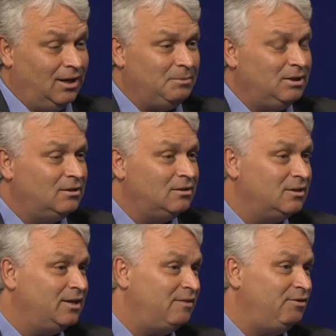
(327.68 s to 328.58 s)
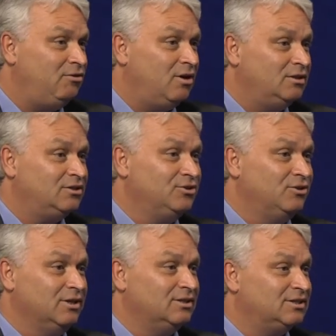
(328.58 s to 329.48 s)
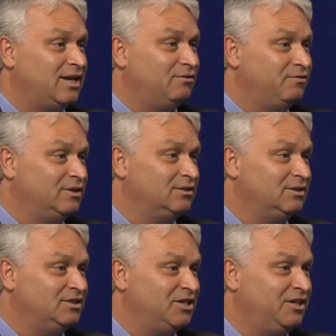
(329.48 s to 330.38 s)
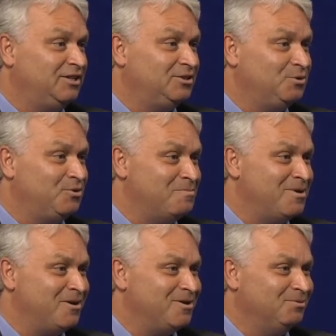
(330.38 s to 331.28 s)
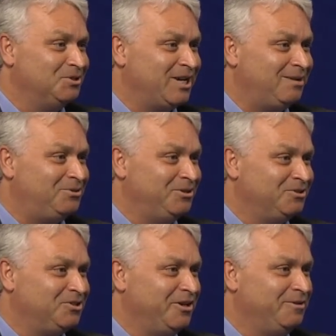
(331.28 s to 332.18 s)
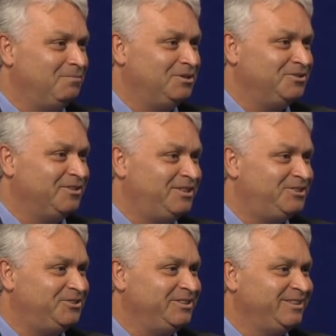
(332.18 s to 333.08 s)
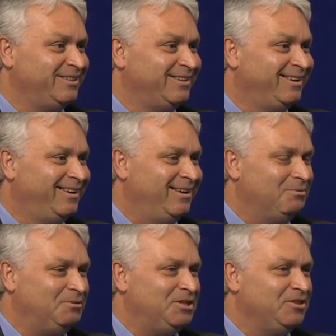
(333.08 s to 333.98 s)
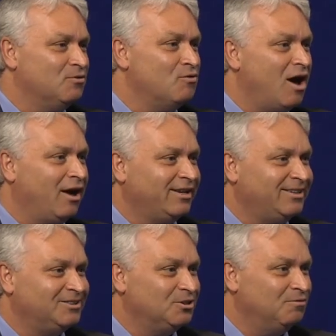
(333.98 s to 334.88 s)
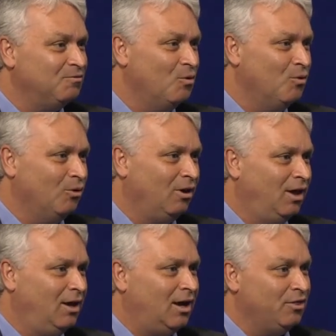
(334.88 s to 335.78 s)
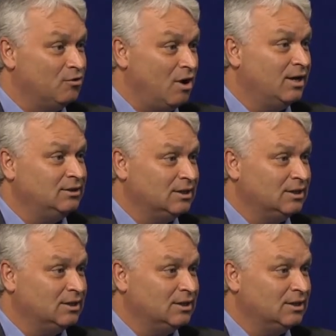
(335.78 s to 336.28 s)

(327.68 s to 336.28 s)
I mean, the Kevin Rudd story itself is turning into a remarkable chapter in Australian political history, isn't it? We've seen the rise, the fall, and the rise